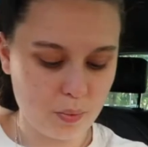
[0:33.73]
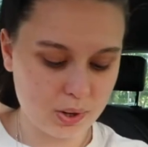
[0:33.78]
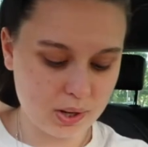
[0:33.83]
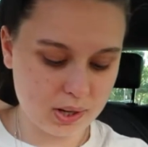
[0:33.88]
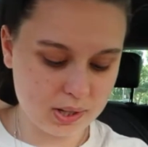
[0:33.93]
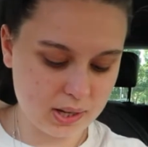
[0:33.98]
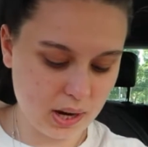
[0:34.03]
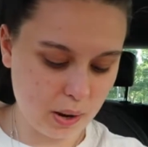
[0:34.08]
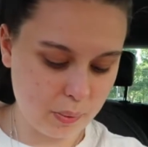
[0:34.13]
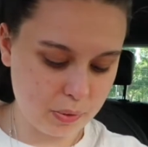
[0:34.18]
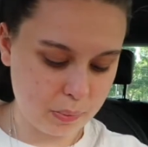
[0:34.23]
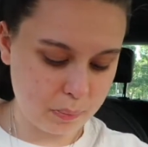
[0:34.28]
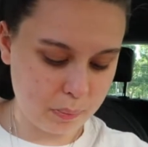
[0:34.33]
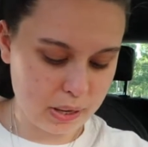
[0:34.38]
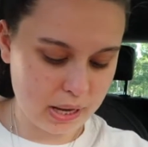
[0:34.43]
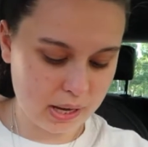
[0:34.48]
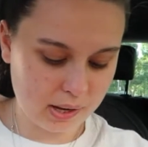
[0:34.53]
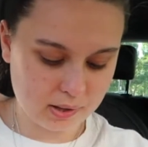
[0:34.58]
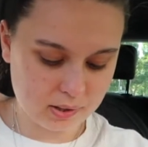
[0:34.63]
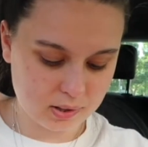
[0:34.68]
We're going to start with
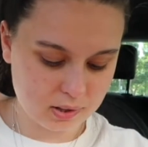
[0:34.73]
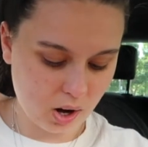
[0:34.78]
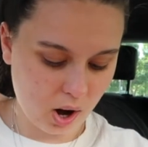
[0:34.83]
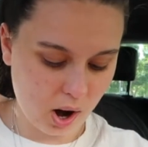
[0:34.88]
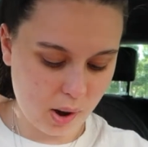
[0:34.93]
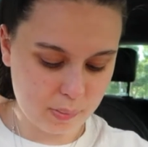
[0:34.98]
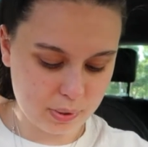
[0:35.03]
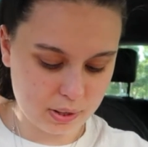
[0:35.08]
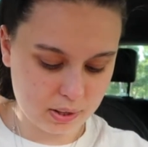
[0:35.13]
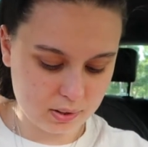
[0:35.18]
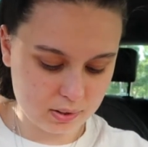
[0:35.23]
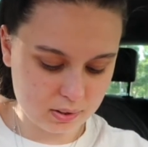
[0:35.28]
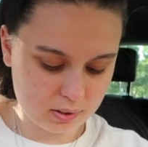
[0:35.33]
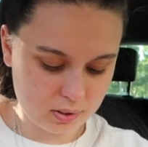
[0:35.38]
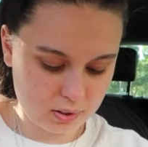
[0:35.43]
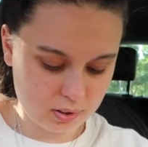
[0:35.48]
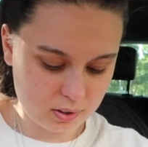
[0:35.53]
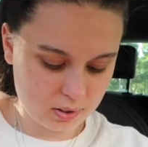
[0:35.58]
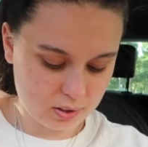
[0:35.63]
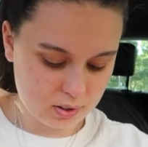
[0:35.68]
Pink
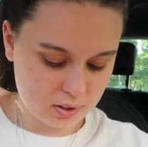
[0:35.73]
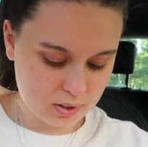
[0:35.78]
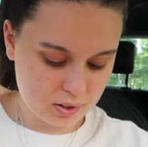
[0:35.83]
Diamond.